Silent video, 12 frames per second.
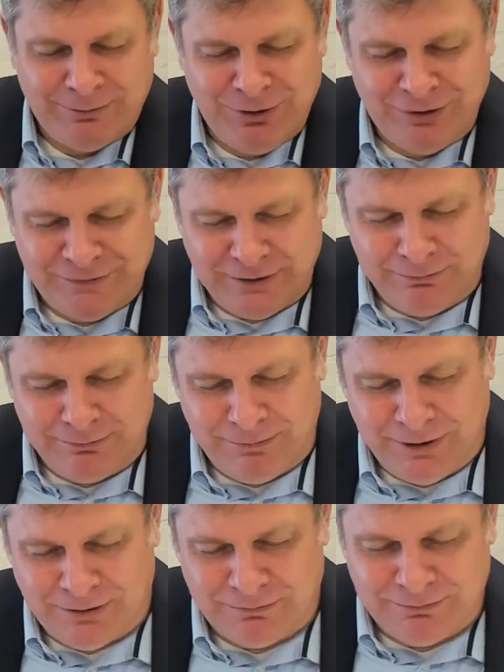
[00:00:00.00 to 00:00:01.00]
I'm using
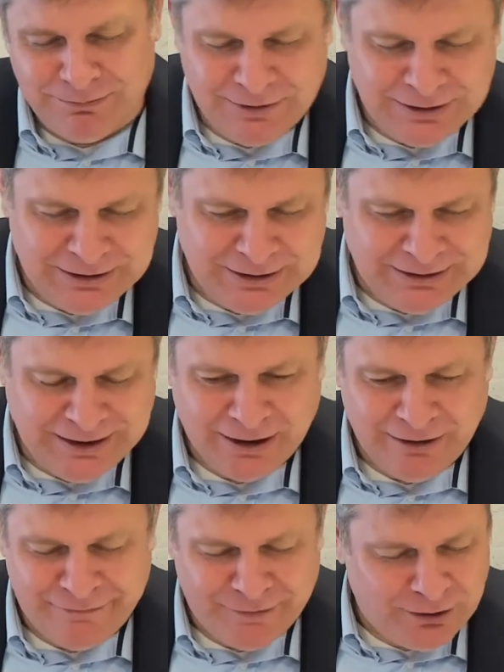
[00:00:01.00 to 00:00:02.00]
the
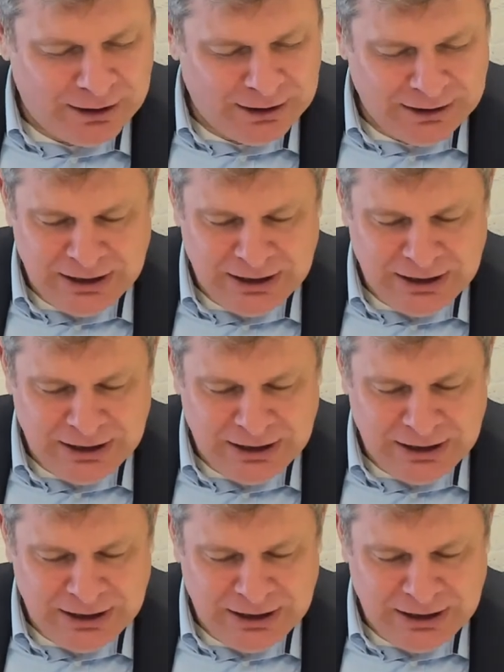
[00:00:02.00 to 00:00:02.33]
iPhone,